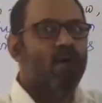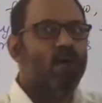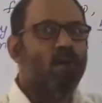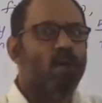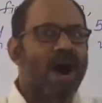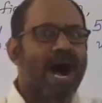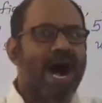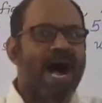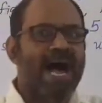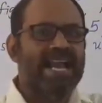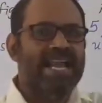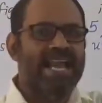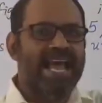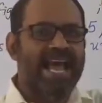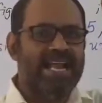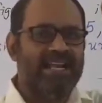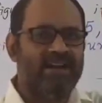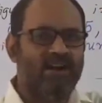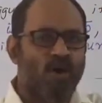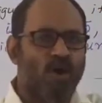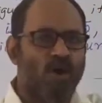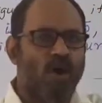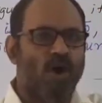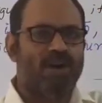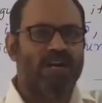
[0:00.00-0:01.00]
one and
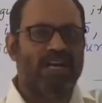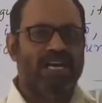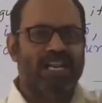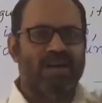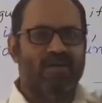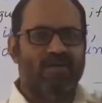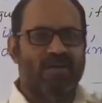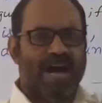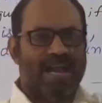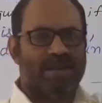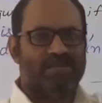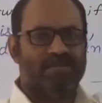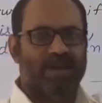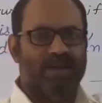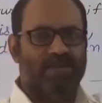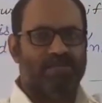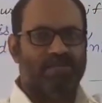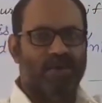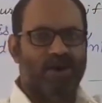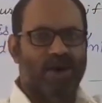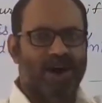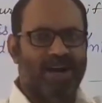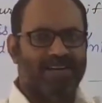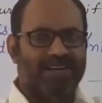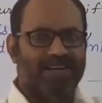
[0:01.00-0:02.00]
only one
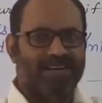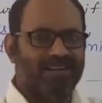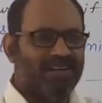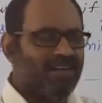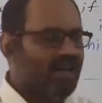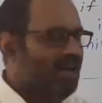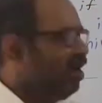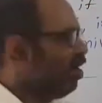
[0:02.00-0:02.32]
midpoint.